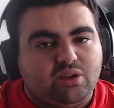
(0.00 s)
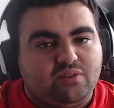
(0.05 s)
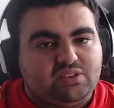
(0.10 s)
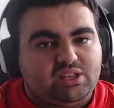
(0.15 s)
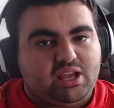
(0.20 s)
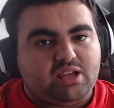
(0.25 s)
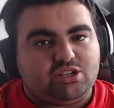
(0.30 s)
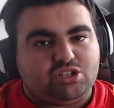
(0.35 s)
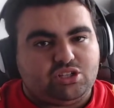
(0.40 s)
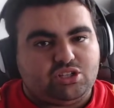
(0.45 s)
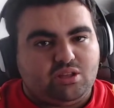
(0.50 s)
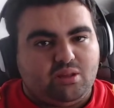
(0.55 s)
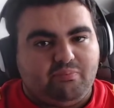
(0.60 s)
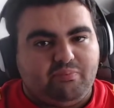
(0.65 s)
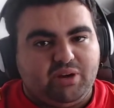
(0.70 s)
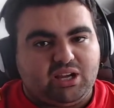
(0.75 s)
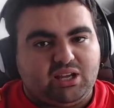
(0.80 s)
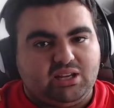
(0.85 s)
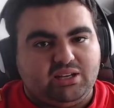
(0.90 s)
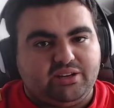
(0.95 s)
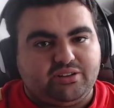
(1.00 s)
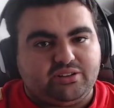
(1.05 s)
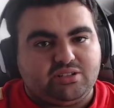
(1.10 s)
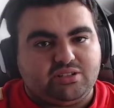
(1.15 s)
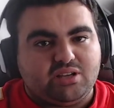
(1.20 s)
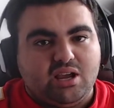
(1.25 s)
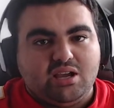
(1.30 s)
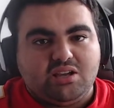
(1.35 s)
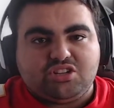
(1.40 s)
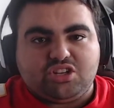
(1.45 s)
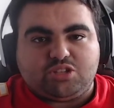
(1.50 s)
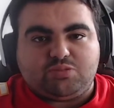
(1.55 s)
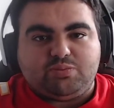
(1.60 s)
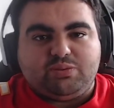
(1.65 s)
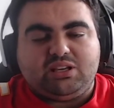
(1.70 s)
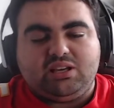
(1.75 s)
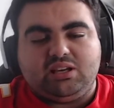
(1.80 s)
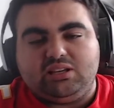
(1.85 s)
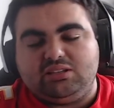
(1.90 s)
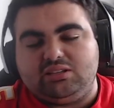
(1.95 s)
give the edge to the Buccaneers just
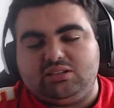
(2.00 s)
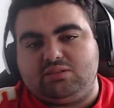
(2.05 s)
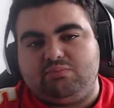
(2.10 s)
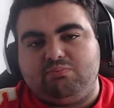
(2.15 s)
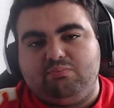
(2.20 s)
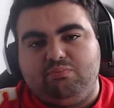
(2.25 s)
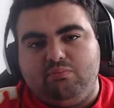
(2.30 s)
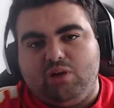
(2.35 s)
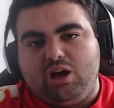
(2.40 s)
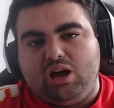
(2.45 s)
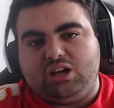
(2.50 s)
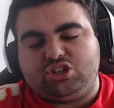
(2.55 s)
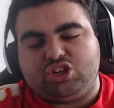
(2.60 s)
because uh,